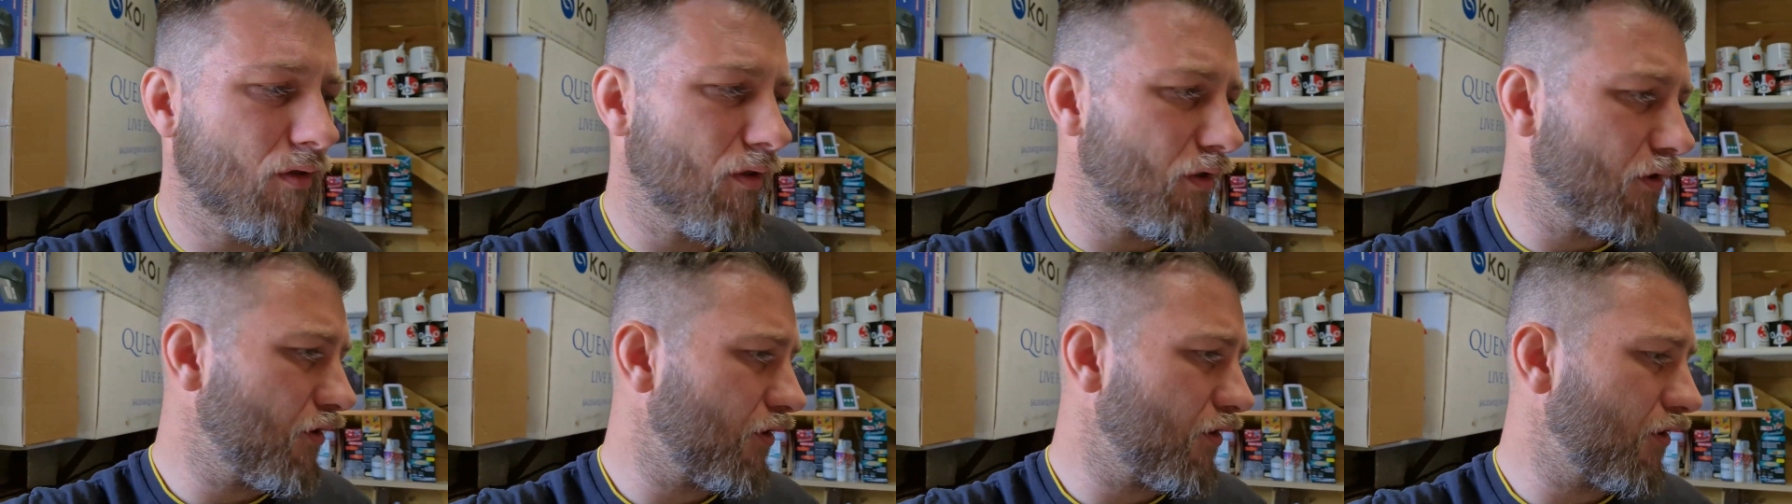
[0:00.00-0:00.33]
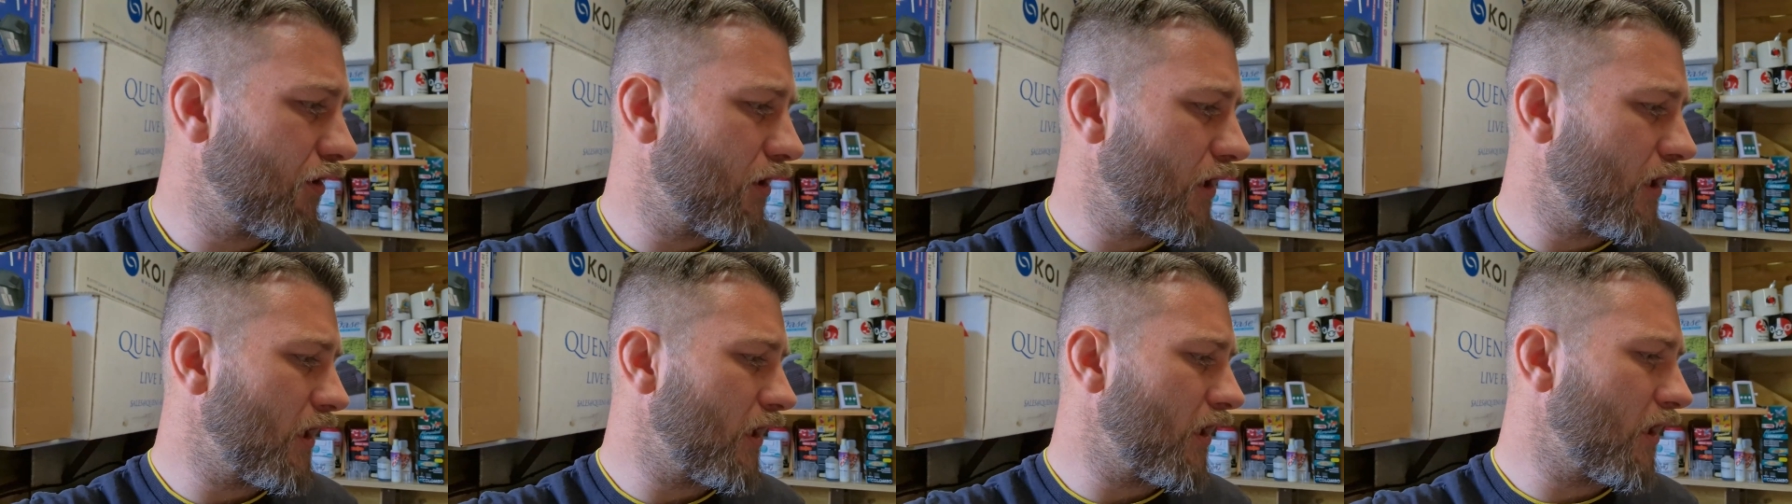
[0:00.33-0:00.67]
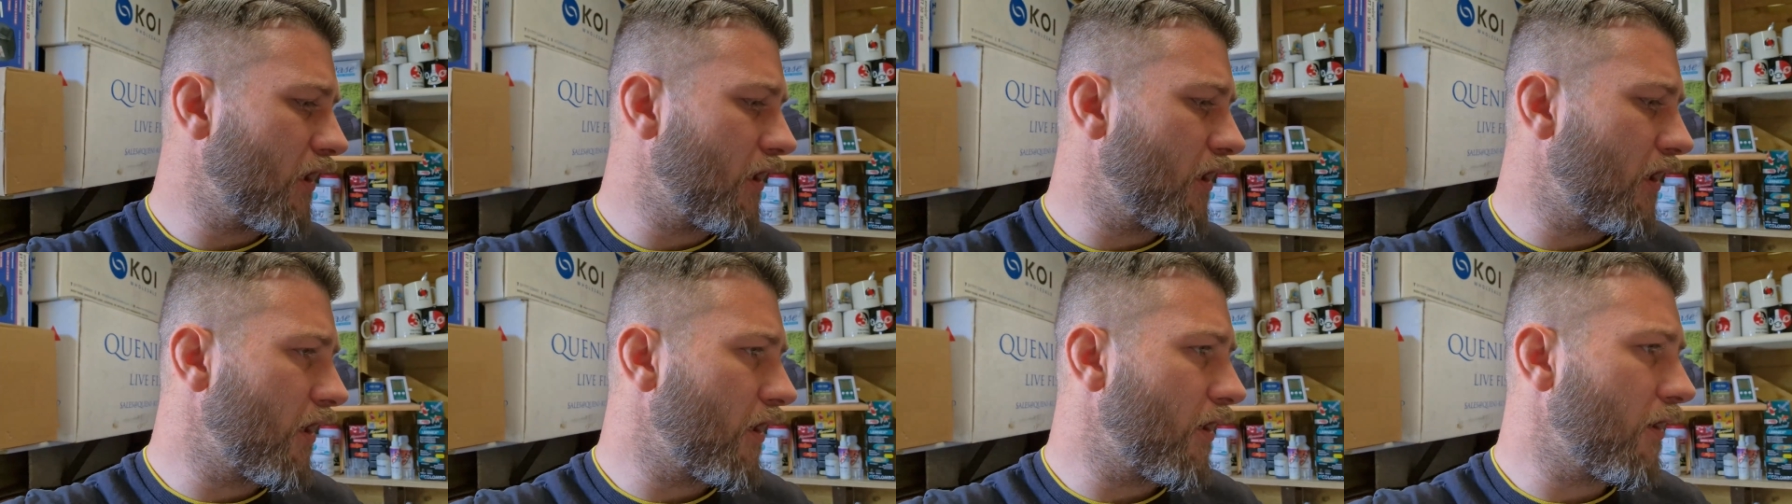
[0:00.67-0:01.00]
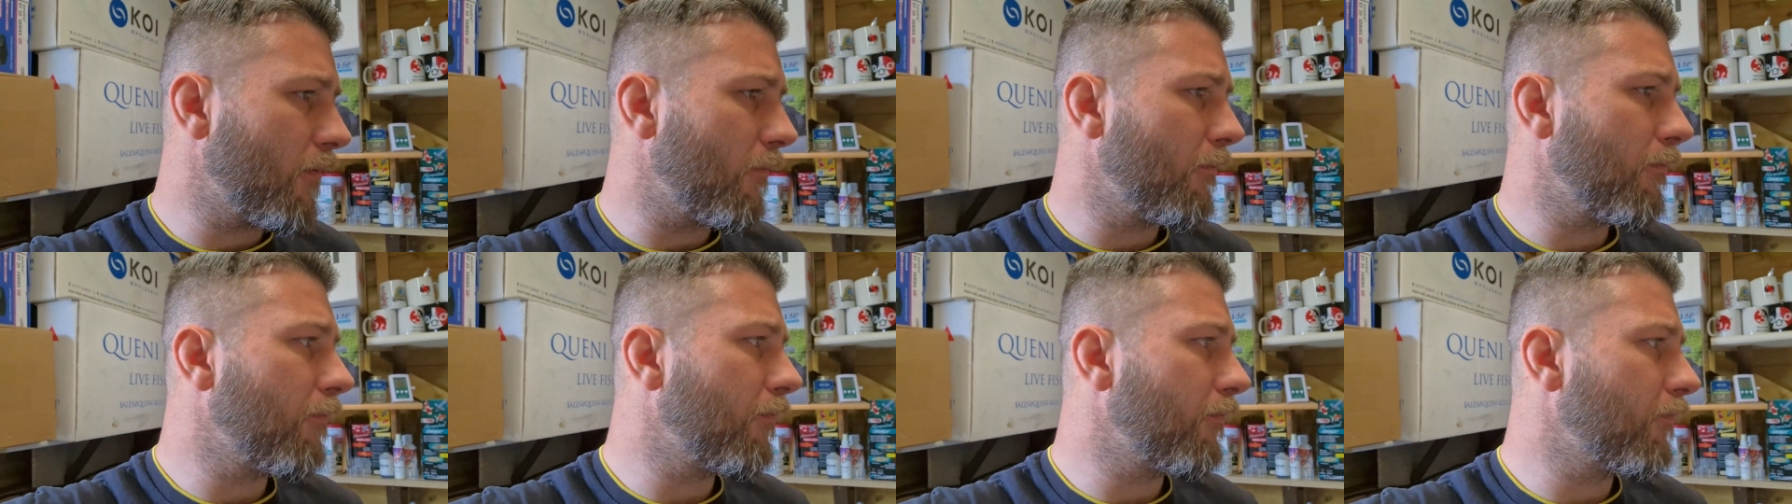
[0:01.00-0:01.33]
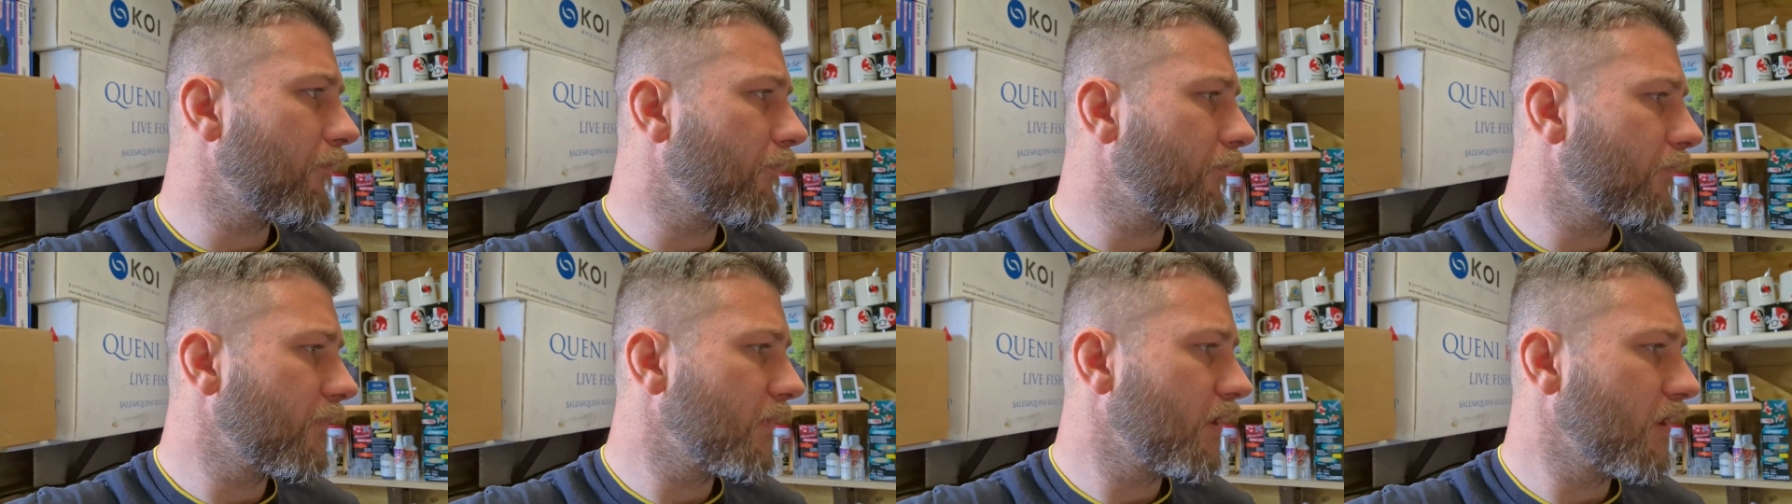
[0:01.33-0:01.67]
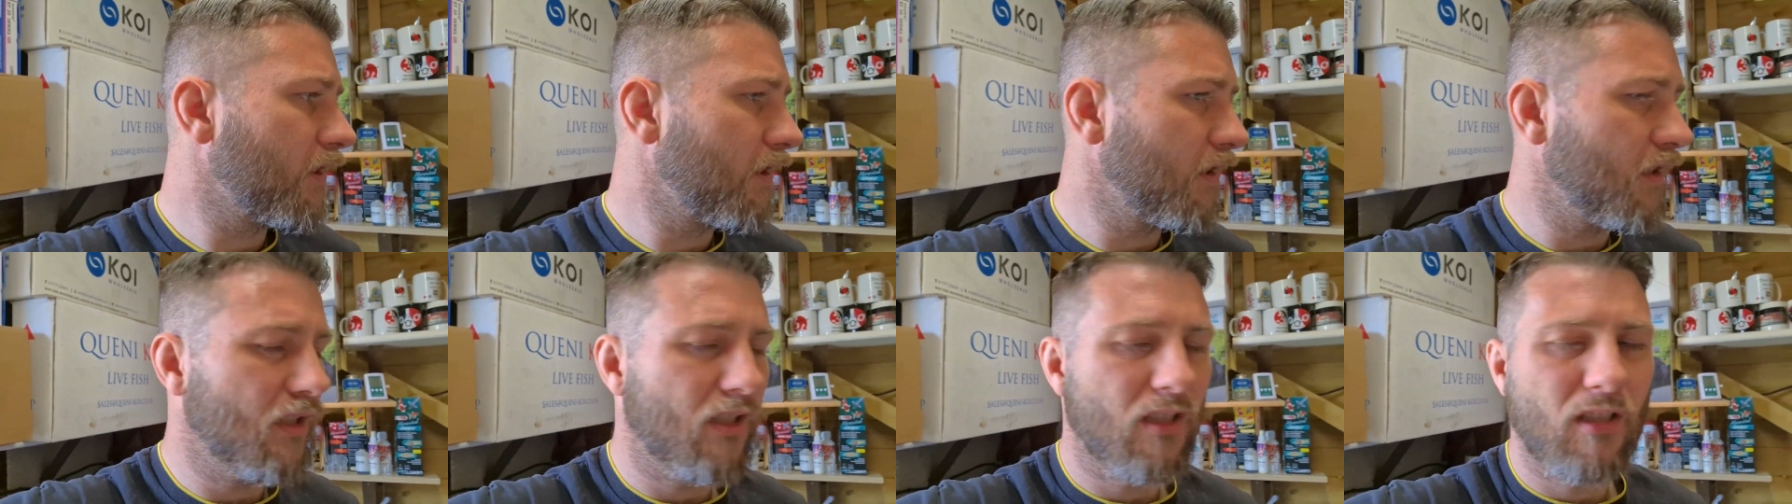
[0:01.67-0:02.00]
the
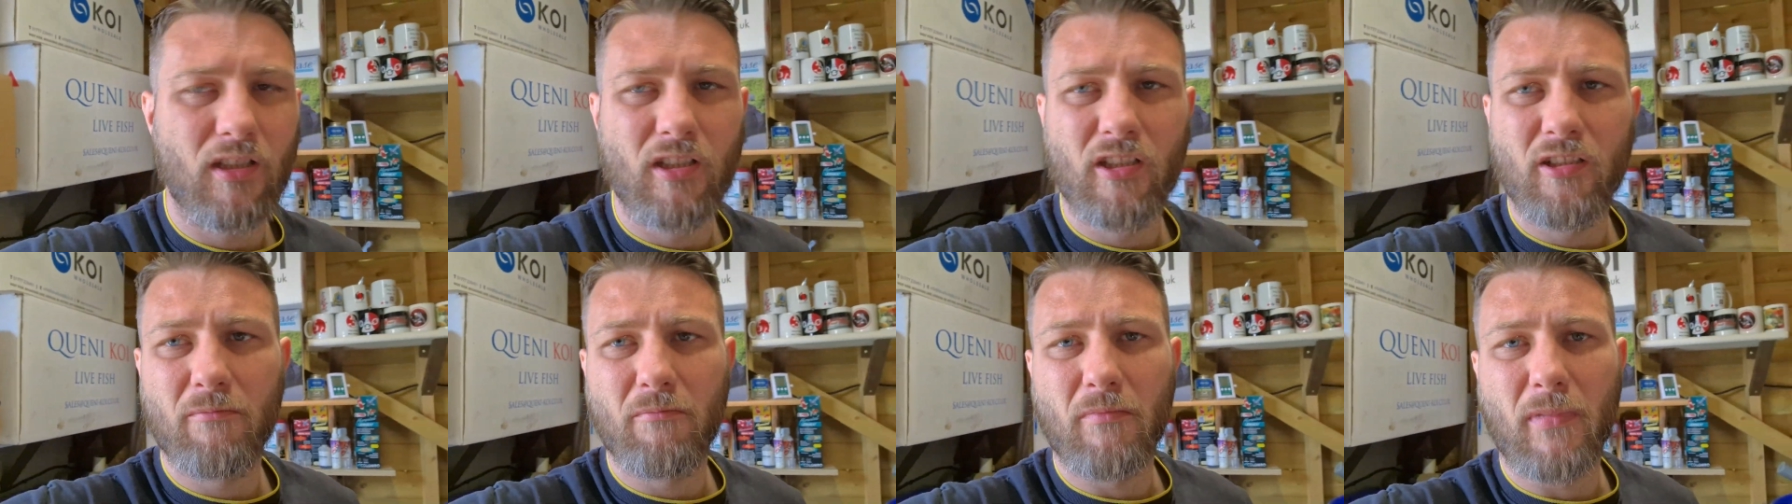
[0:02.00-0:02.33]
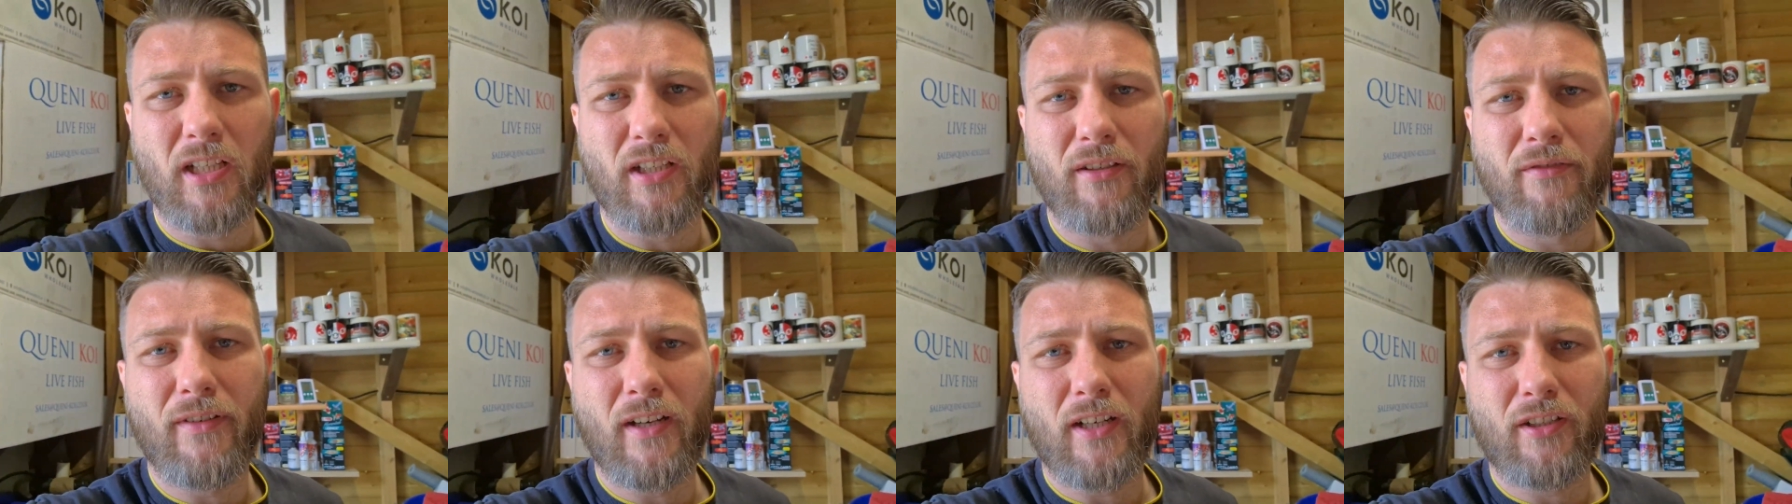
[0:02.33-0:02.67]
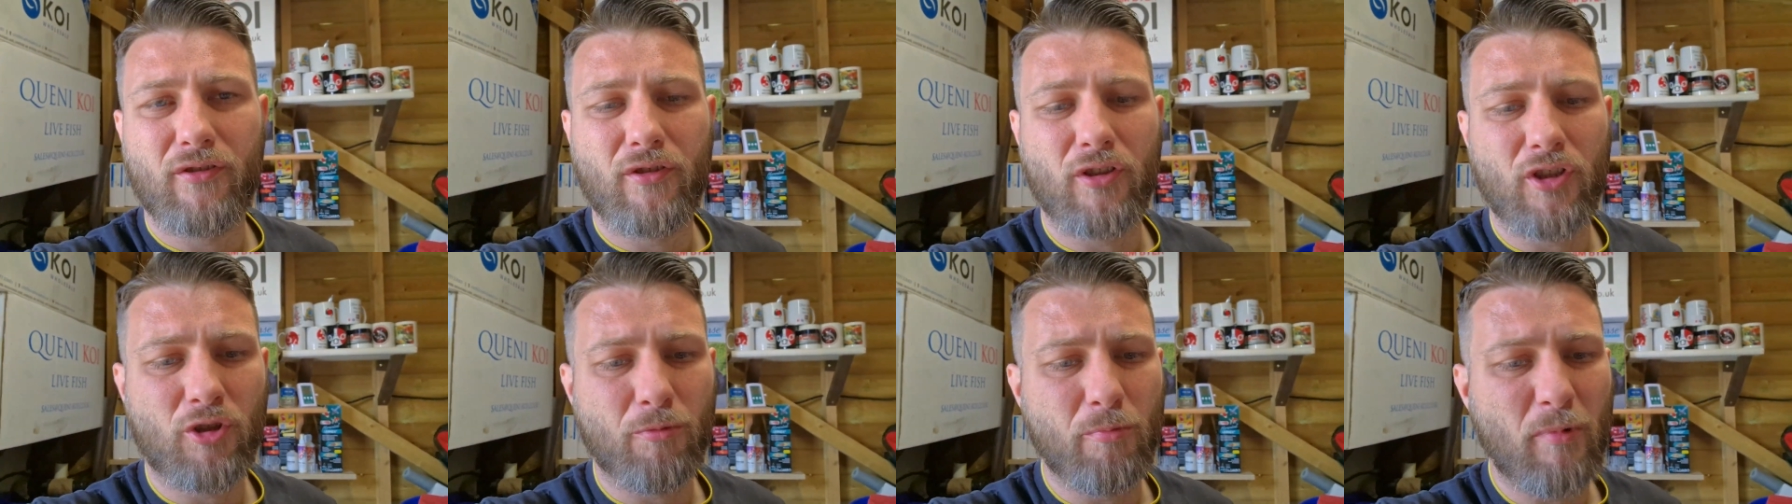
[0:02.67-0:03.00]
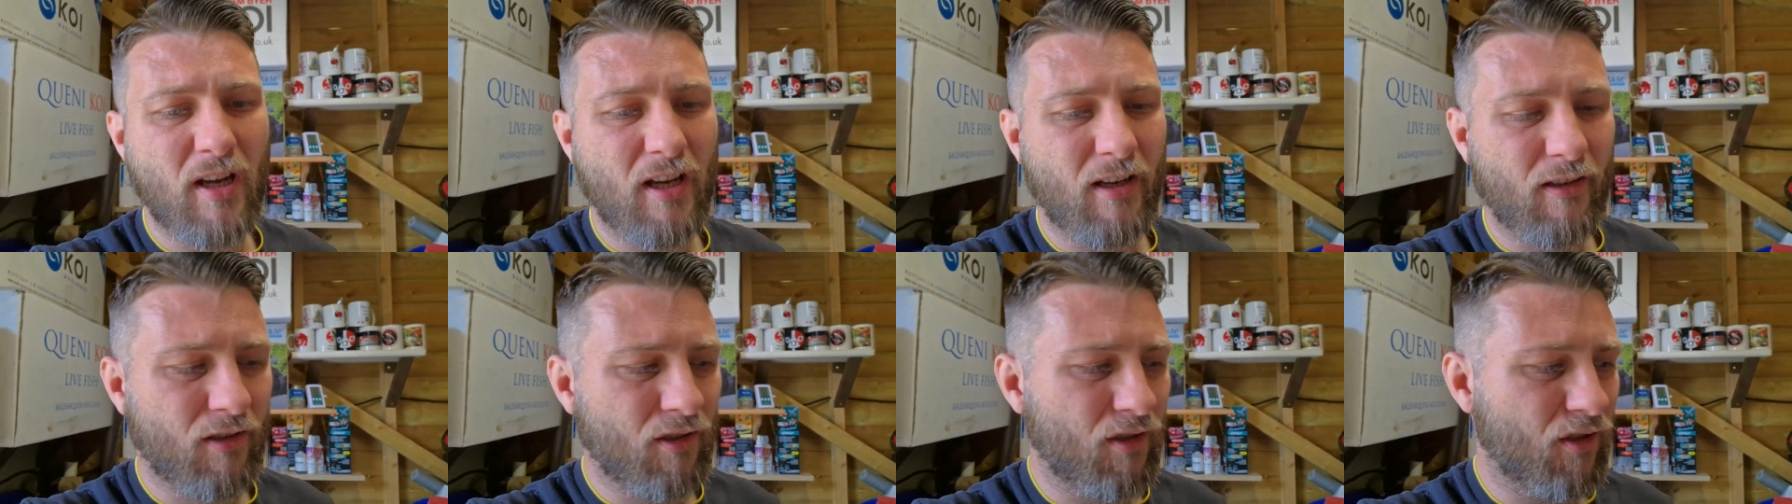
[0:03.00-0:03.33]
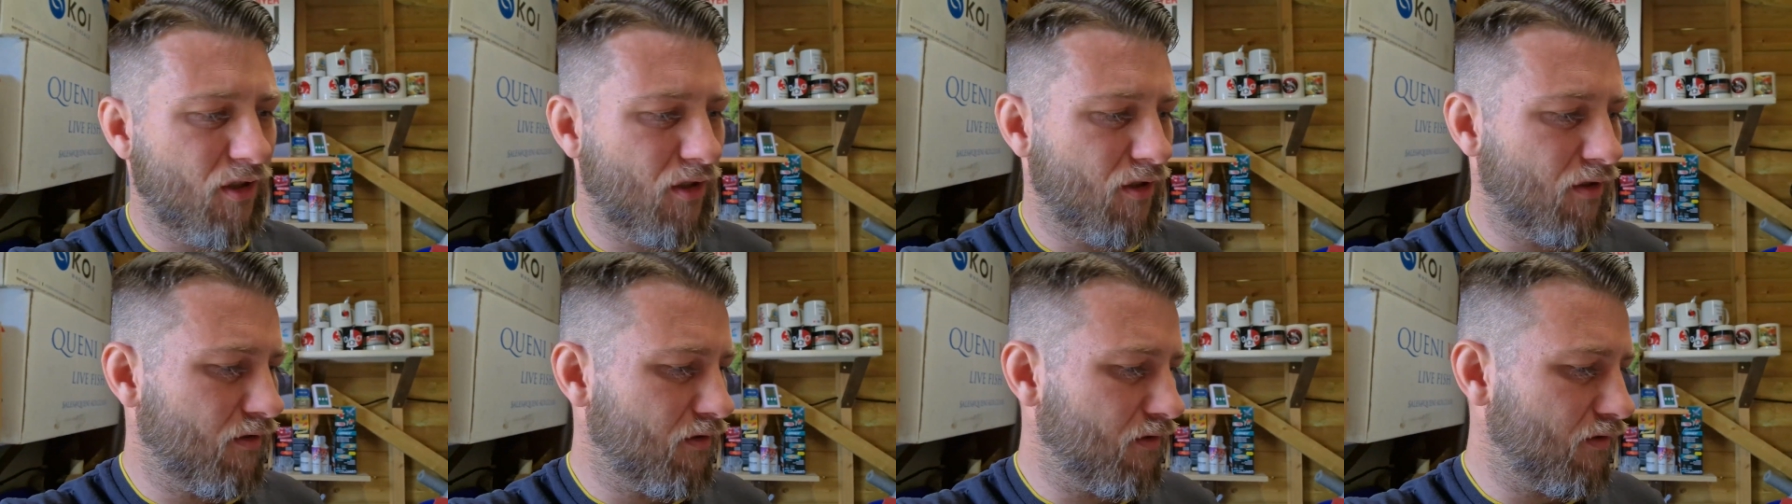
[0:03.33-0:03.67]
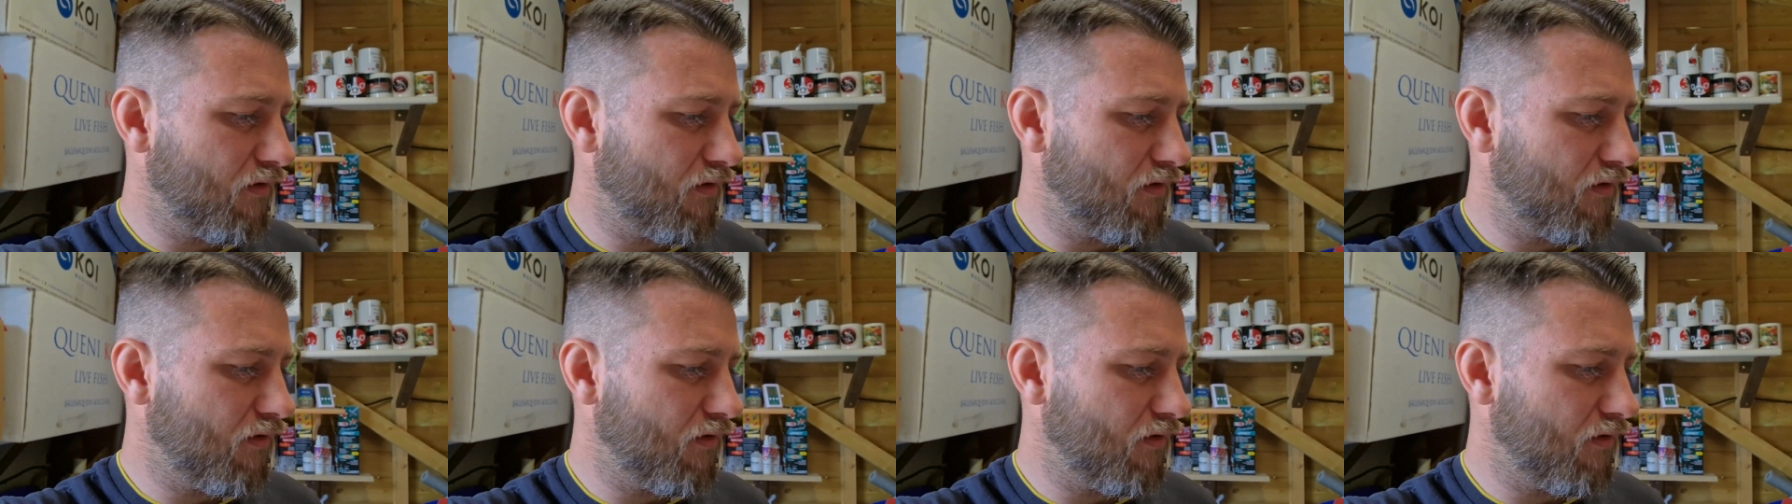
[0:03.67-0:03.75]
manufacturer specs.